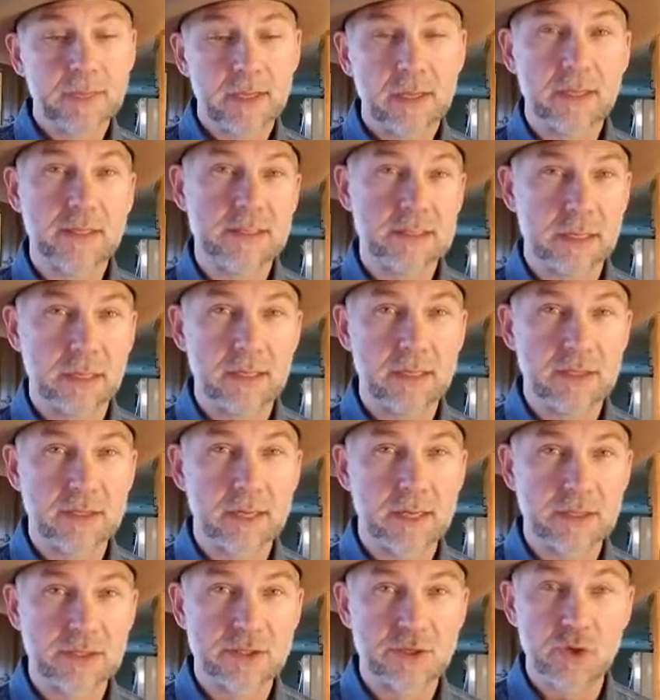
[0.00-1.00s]
It's a
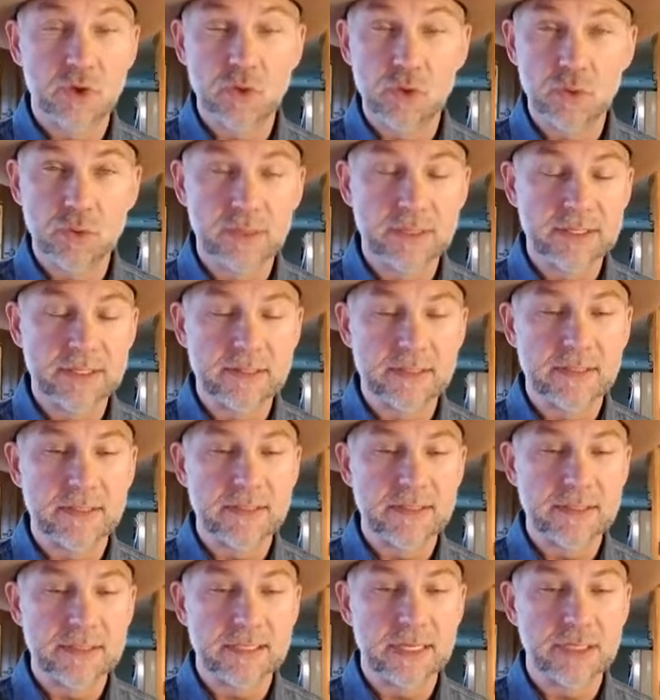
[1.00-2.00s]
nice cooling
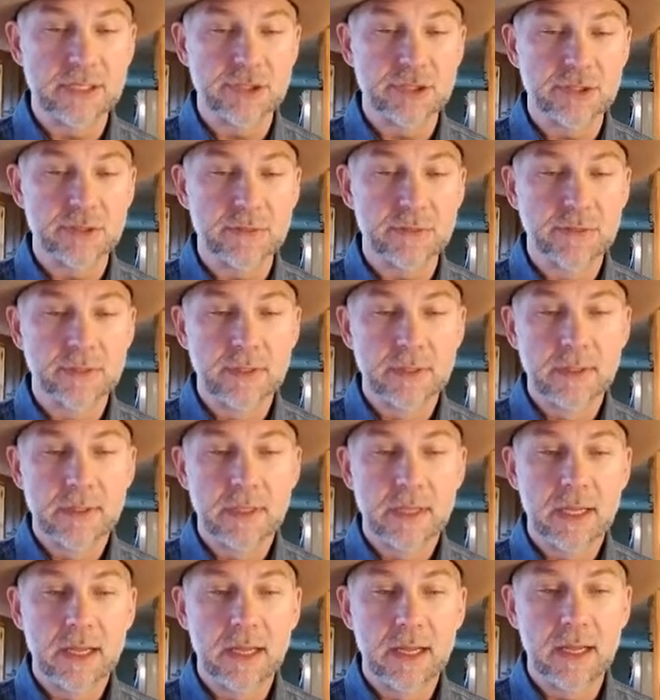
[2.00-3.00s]
sensation.
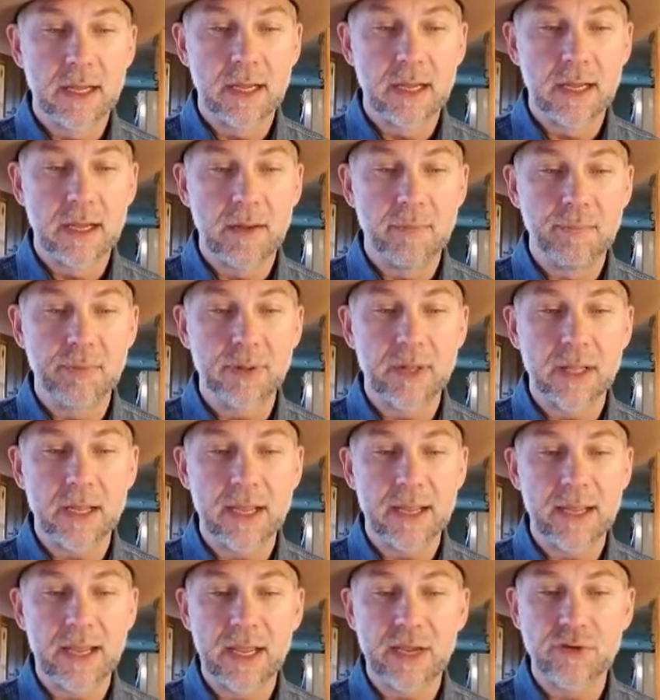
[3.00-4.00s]

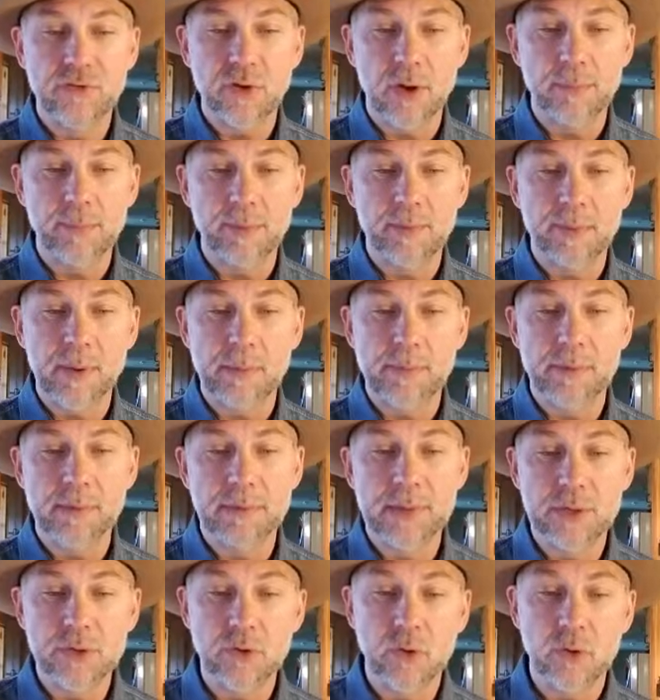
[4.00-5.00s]
Apply a drop of
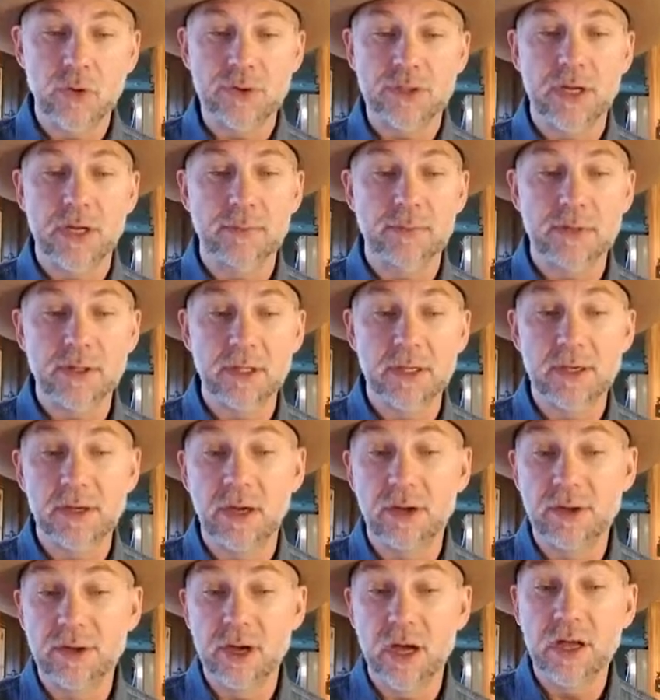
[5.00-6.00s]
peppermint oil topically
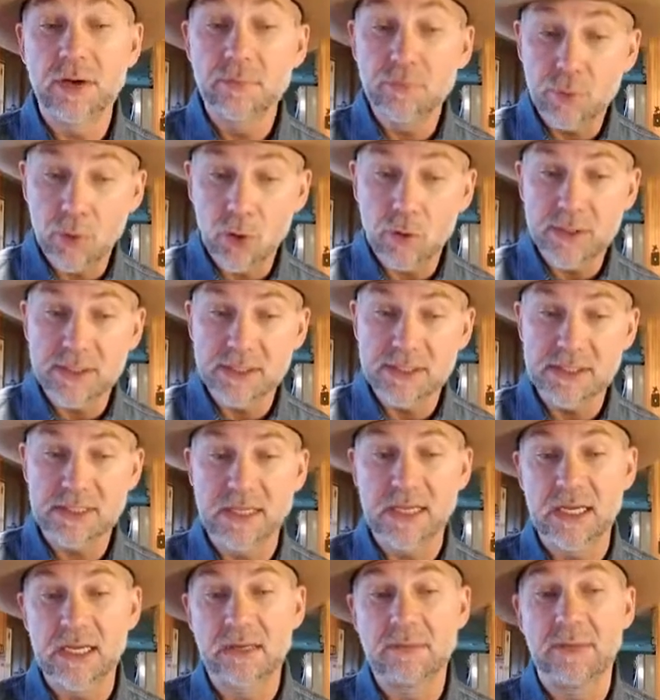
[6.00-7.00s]
on unbroken
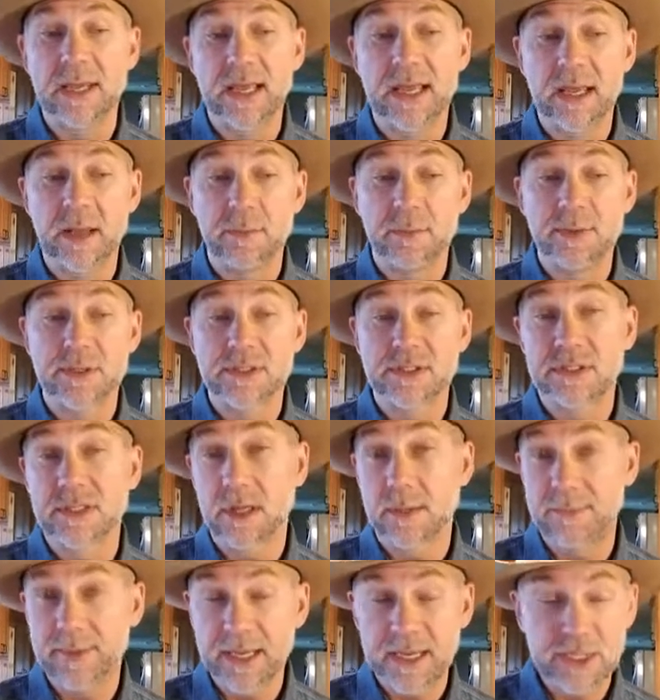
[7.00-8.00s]
skin, may help
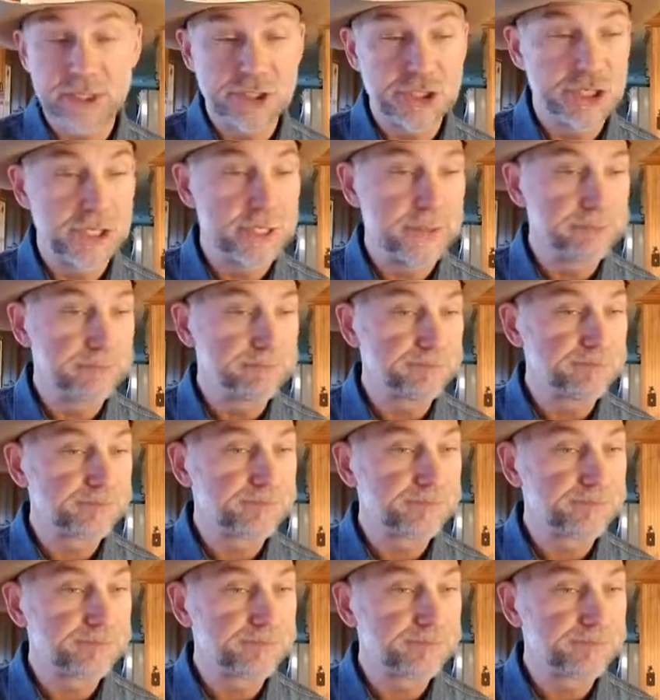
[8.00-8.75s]
stop itching.